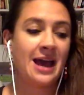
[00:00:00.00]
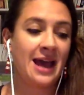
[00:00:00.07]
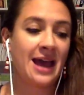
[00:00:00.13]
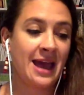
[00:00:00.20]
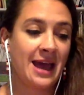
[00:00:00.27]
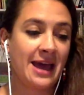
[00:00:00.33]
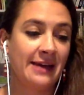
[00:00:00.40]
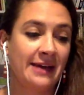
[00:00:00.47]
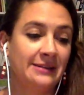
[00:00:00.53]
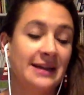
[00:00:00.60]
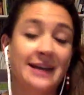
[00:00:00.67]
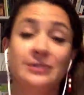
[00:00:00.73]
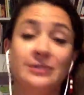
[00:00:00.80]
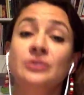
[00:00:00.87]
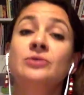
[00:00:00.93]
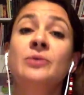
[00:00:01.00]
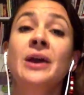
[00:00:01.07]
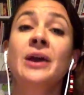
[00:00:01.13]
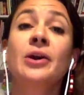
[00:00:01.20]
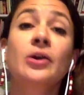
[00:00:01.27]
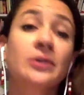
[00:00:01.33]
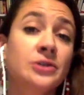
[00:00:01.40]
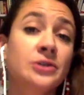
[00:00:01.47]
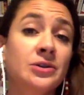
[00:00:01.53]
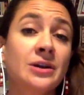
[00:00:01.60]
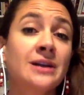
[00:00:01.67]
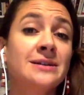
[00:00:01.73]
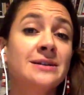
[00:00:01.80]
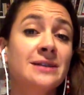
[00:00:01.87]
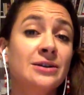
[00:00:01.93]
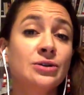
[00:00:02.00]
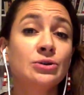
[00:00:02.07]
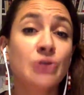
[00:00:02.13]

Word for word: And I do encourage you to continue